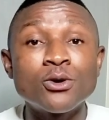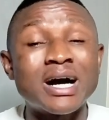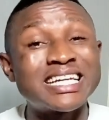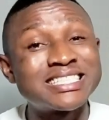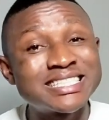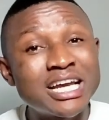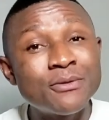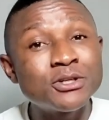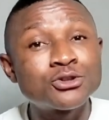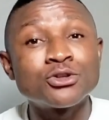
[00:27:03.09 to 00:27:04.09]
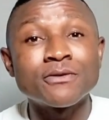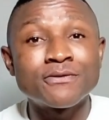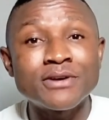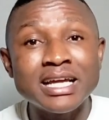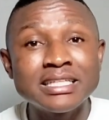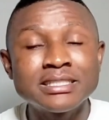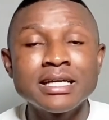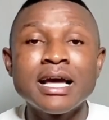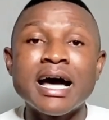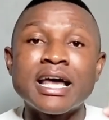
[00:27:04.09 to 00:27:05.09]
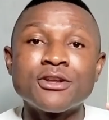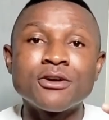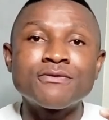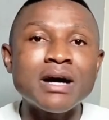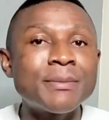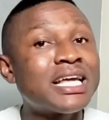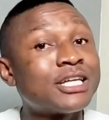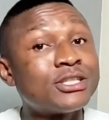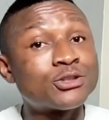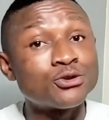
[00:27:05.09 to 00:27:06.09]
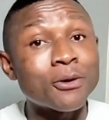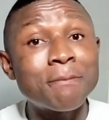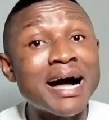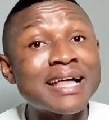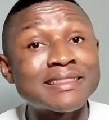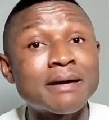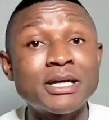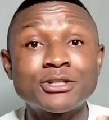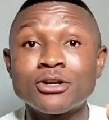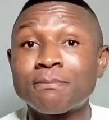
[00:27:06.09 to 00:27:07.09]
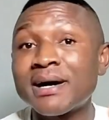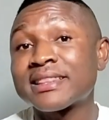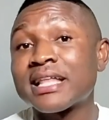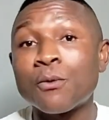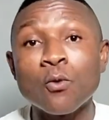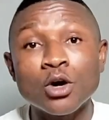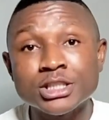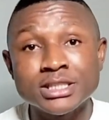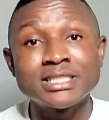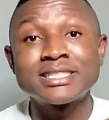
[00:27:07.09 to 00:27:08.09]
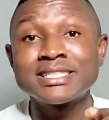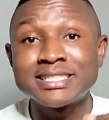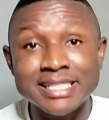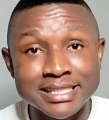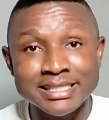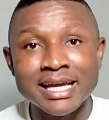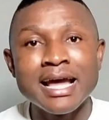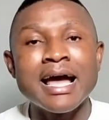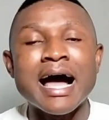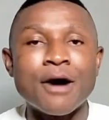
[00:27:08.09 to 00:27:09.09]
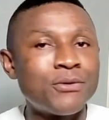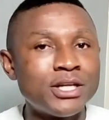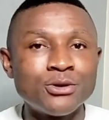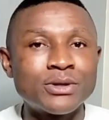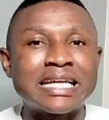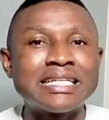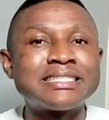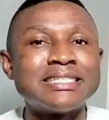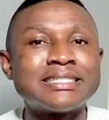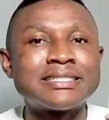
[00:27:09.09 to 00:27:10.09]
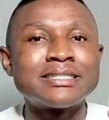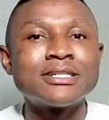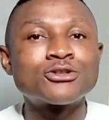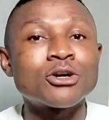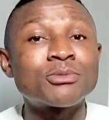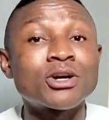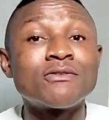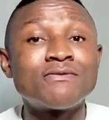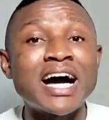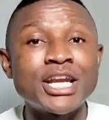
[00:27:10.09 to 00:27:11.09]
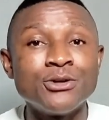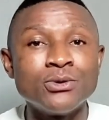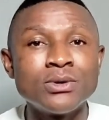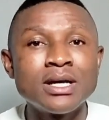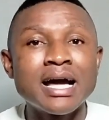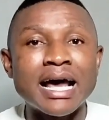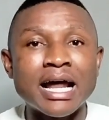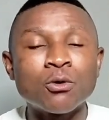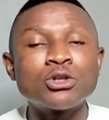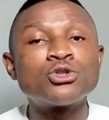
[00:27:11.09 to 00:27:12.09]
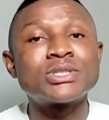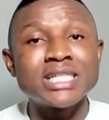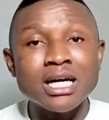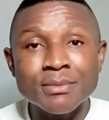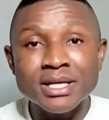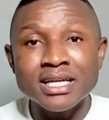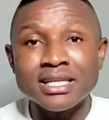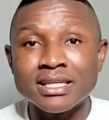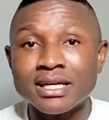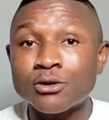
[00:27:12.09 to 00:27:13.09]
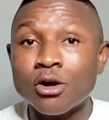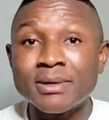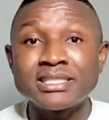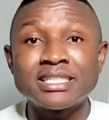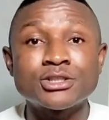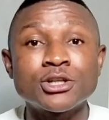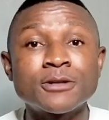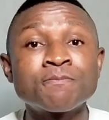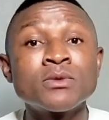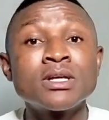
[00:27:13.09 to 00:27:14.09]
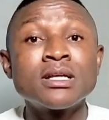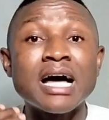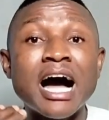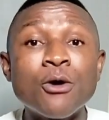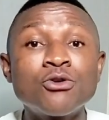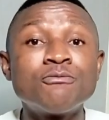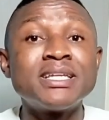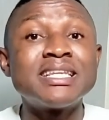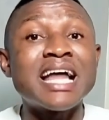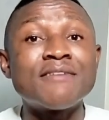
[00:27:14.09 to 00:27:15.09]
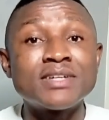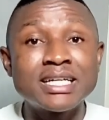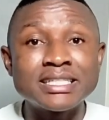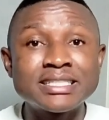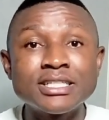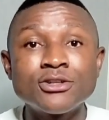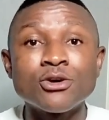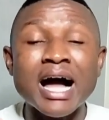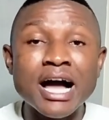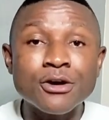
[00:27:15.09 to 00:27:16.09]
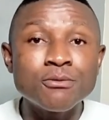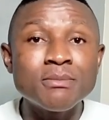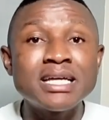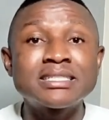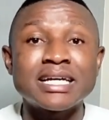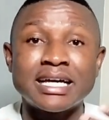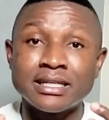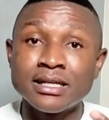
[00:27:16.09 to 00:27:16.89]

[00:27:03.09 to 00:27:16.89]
and share it to your friends and your family and to your partner. Make sure your partner watches this. I really know that this is something of value. And I want you to tell me in the comment section how you've been navigating your arguments and